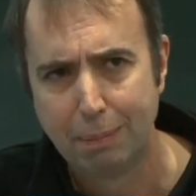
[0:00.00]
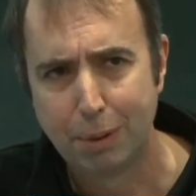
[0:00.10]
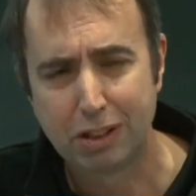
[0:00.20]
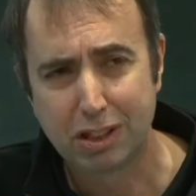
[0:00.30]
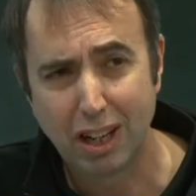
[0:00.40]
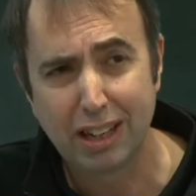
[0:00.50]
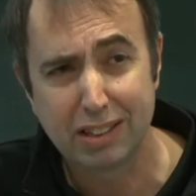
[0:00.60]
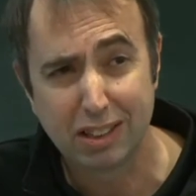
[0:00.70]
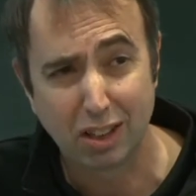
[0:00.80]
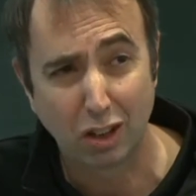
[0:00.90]
but
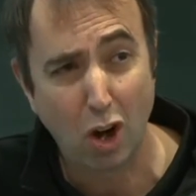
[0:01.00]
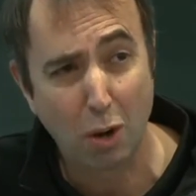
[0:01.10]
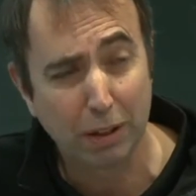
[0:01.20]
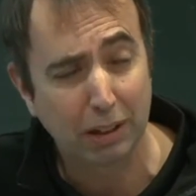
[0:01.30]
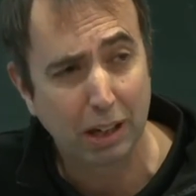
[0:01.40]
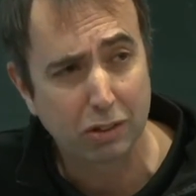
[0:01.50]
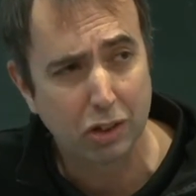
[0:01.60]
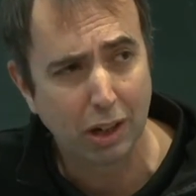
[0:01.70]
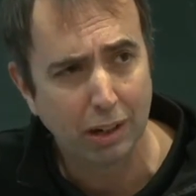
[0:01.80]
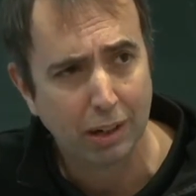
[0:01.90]
science is a common
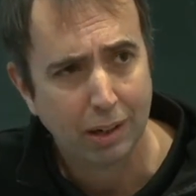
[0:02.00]
culture.